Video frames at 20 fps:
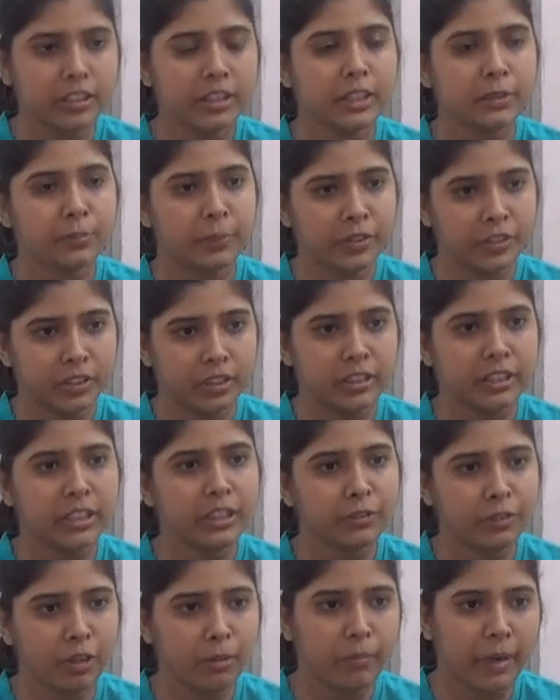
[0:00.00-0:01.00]
she
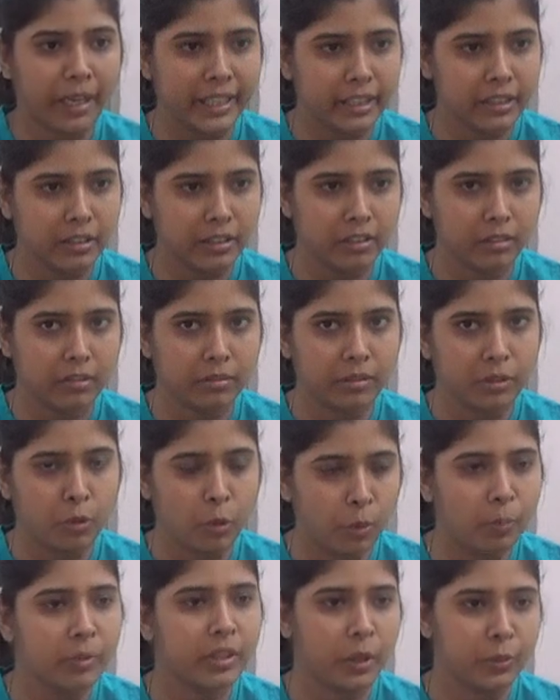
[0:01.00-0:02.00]
is from my
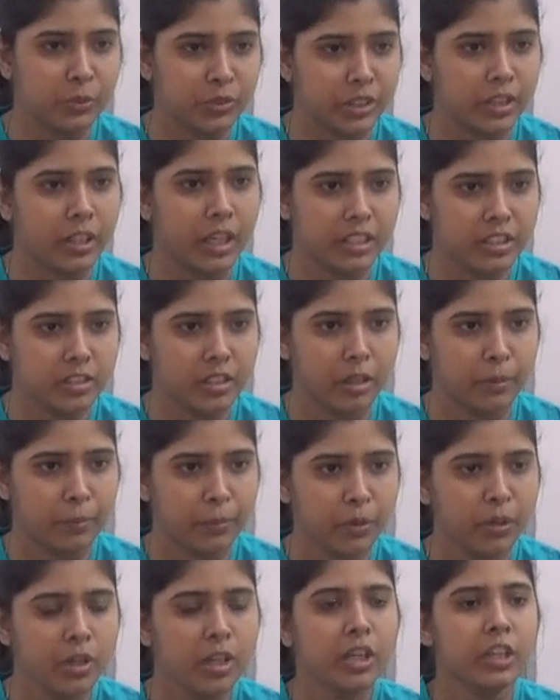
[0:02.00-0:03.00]
hometown, sir,
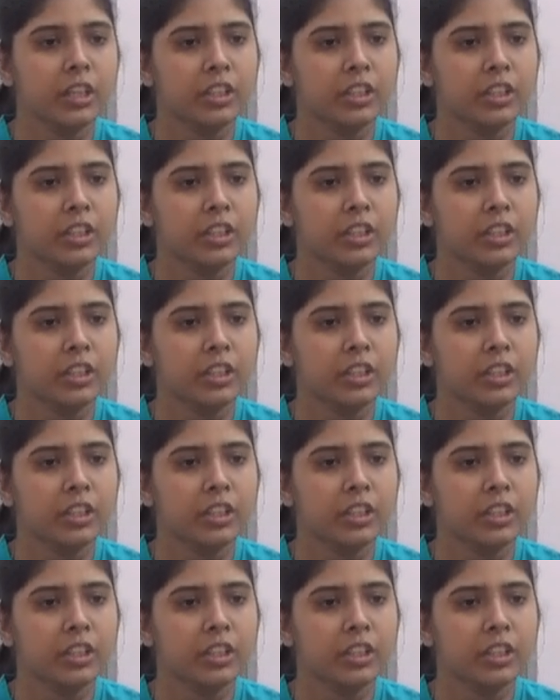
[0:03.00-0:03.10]
Rajgangpur.